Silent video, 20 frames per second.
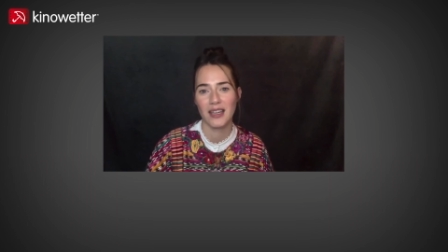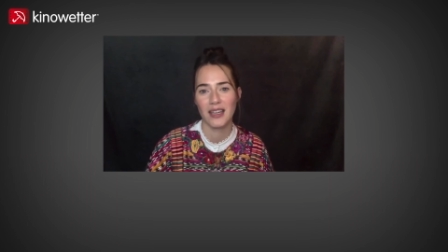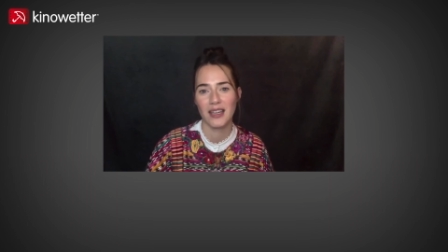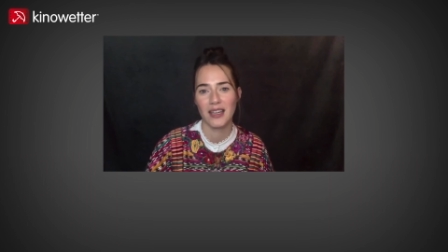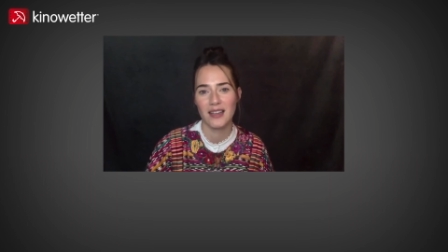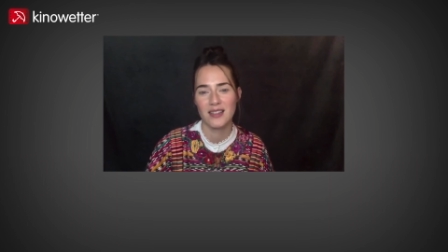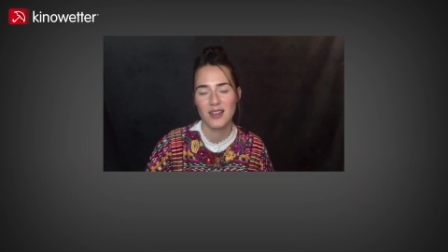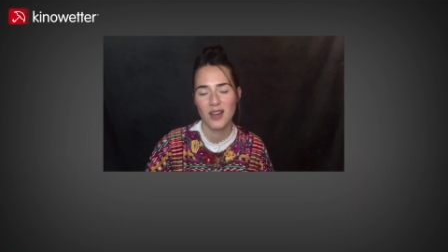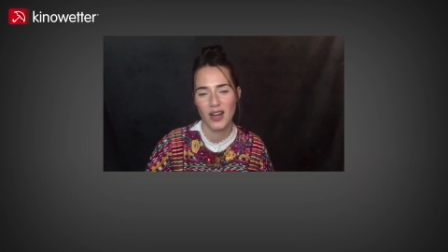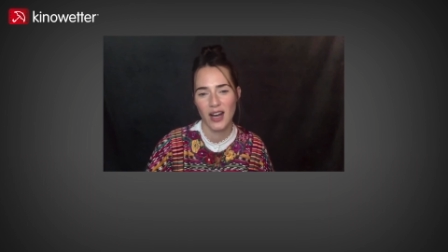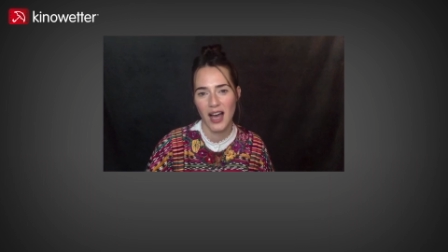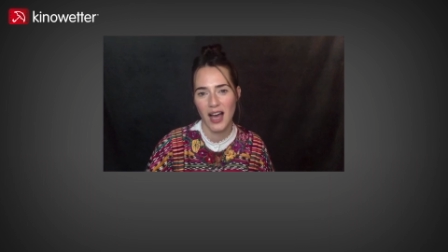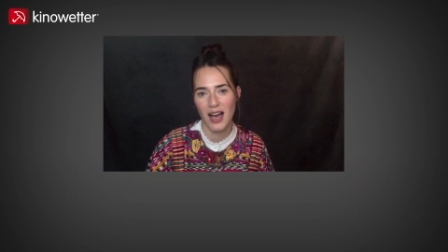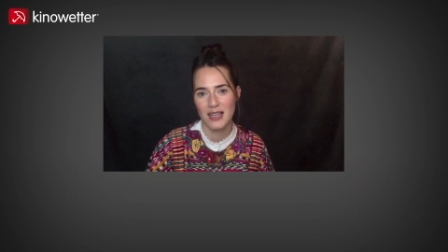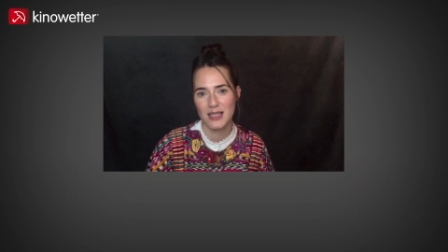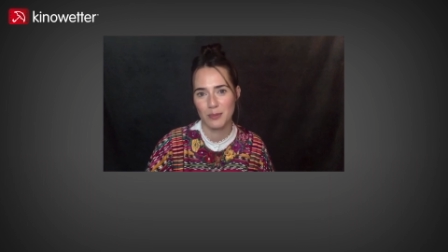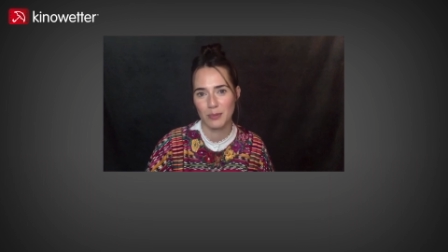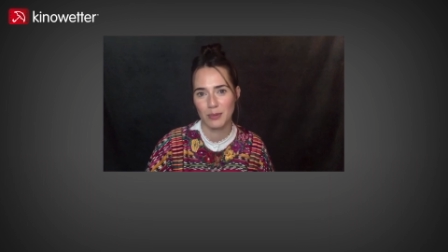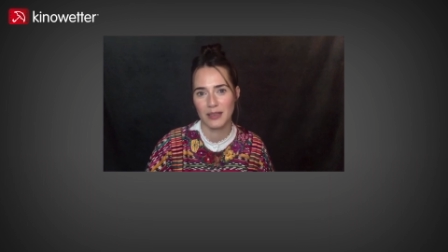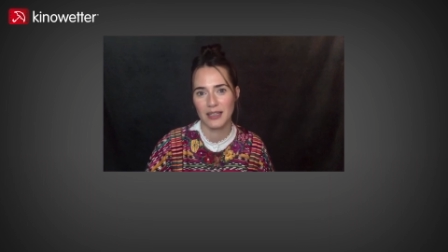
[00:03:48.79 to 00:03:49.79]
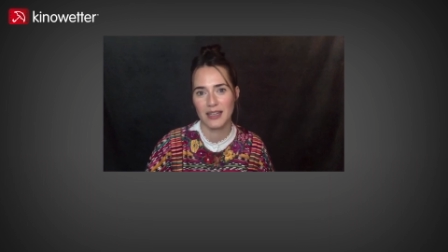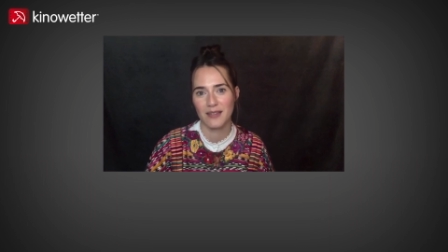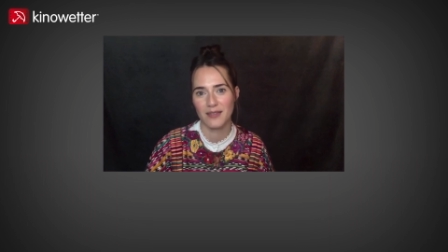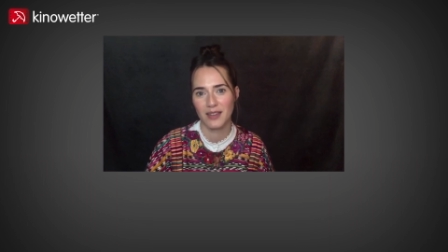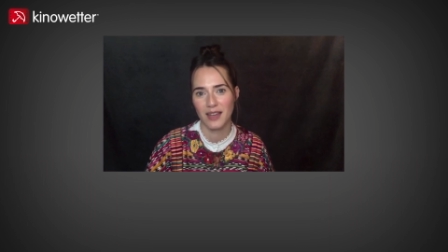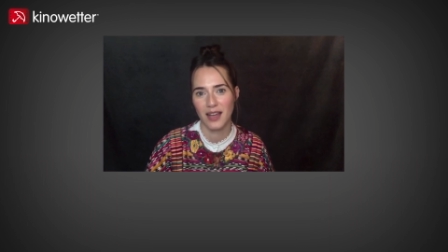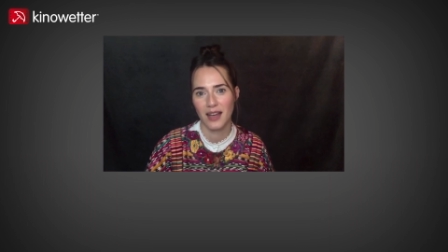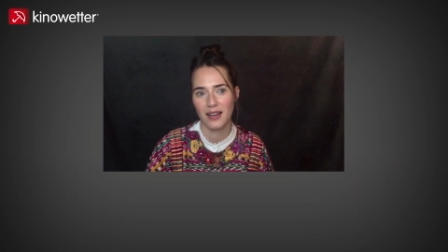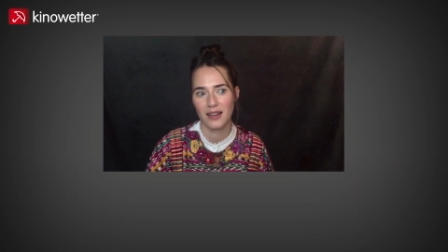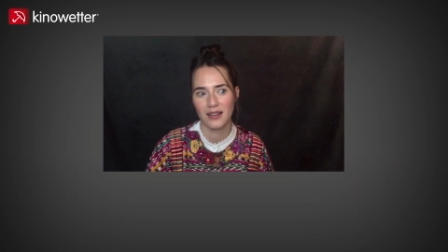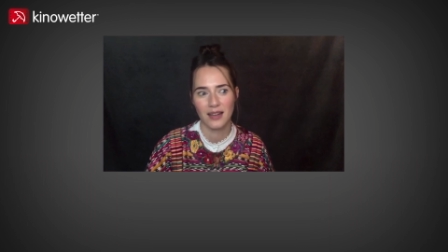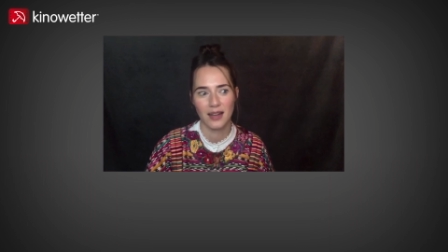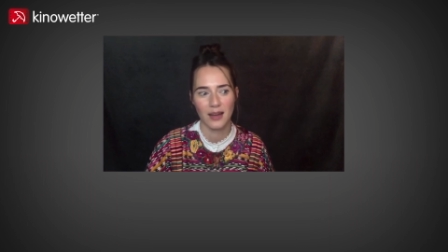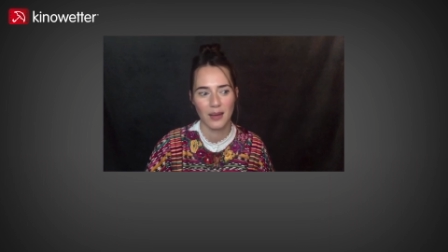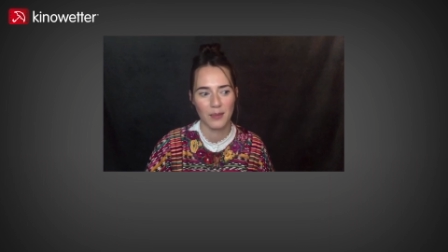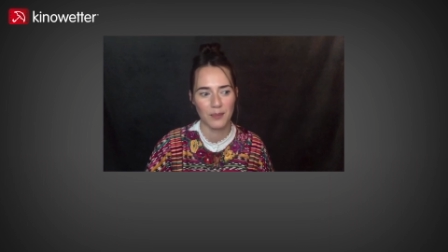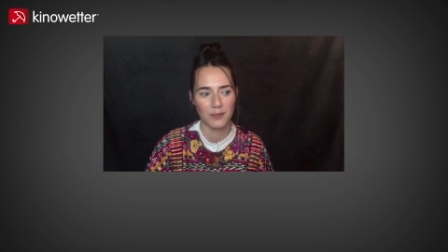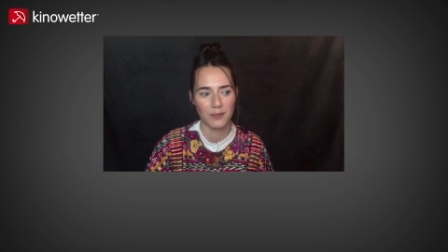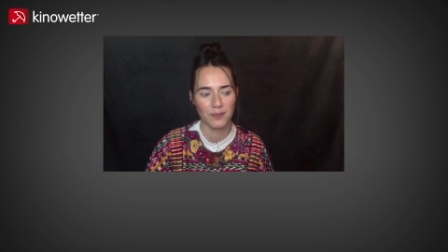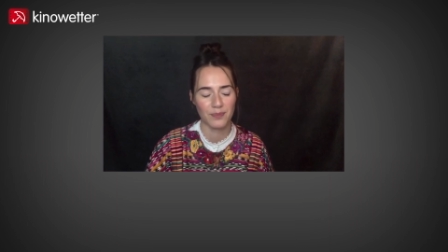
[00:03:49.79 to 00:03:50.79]
and it's kind of hard to believe that
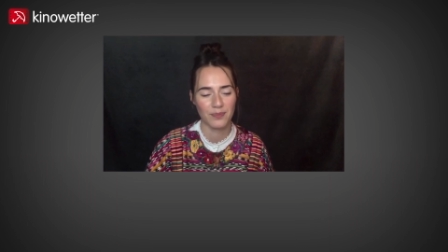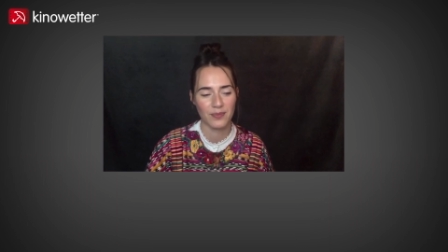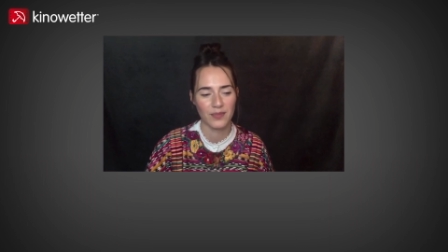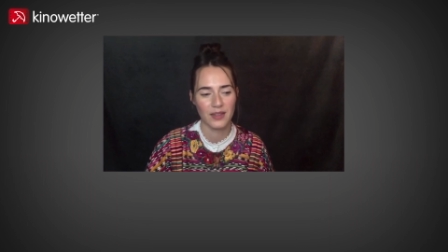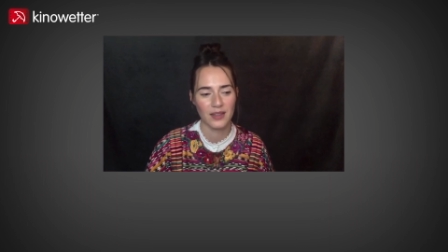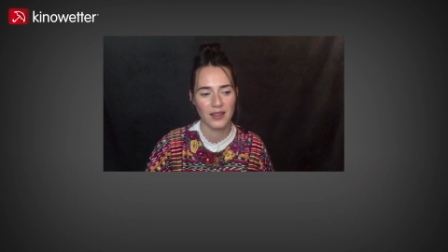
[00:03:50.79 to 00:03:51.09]
um,